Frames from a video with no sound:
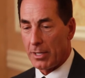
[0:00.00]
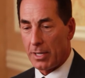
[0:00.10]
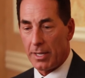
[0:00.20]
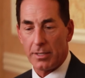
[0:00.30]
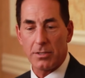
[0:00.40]
my
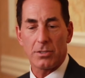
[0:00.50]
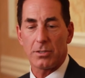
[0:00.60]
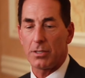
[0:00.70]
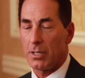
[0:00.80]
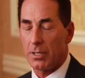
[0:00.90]

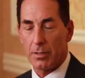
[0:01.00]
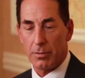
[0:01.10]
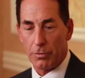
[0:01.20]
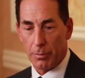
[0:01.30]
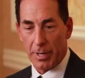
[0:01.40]
legs
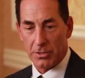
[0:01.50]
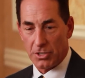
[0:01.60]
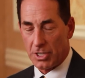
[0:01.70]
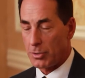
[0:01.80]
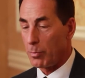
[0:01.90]
for about
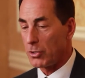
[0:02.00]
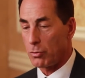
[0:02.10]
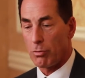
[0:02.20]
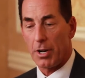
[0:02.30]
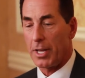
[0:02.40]
6
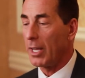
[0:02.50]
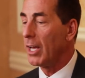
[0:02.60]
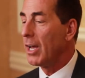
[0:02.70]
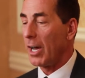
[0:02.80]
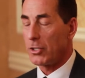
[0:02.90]
months running. Yep.